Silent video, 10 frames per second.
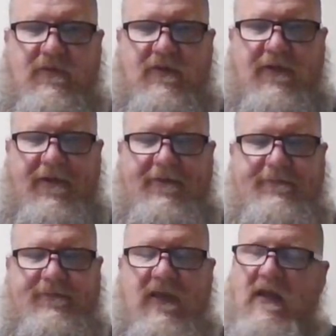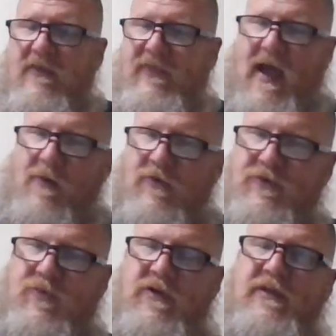Okay, that
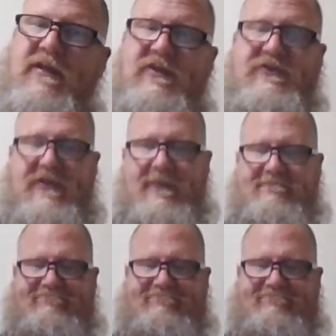one's really easy.